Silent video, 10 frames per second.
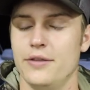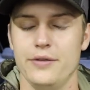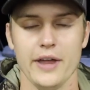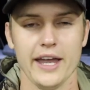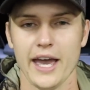
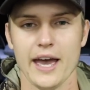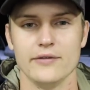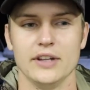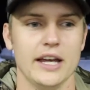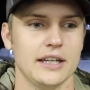they
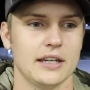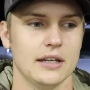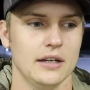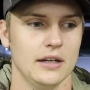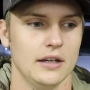have
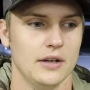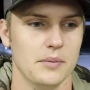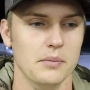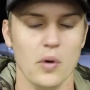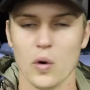like
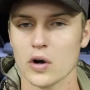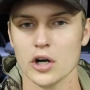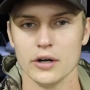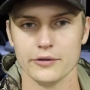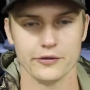
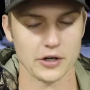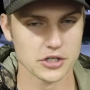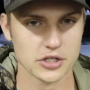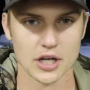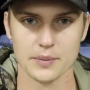more
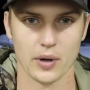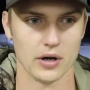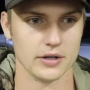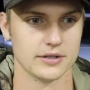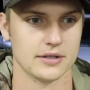first gen
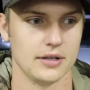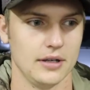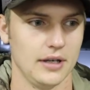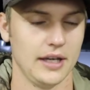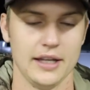parts
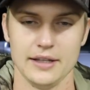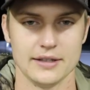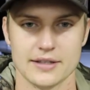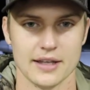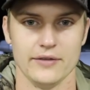
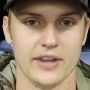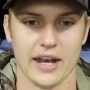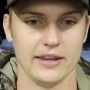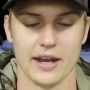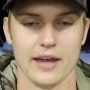stuff
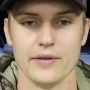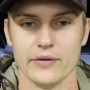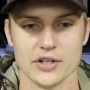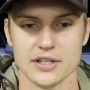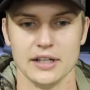than I've
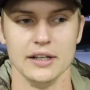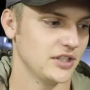ever seen.